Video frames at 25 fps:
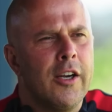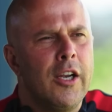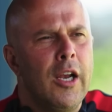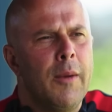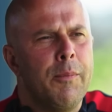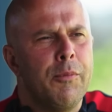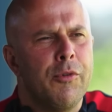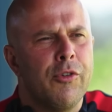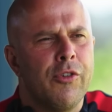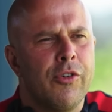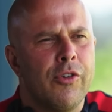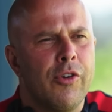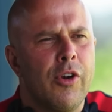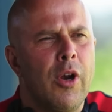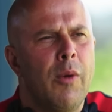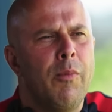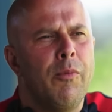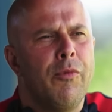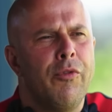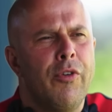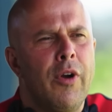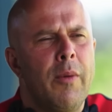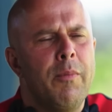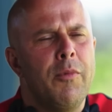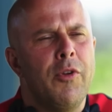Clubs come
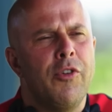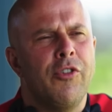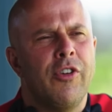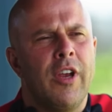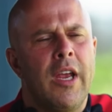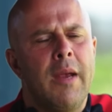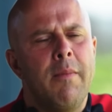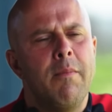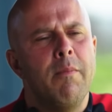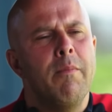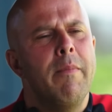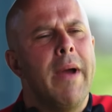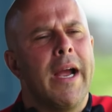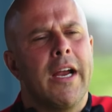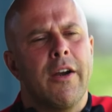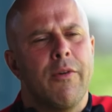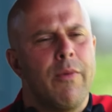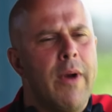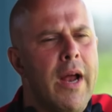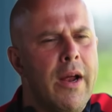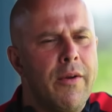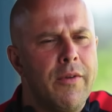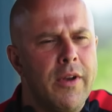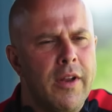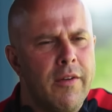from the same
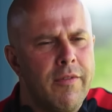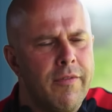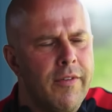background, I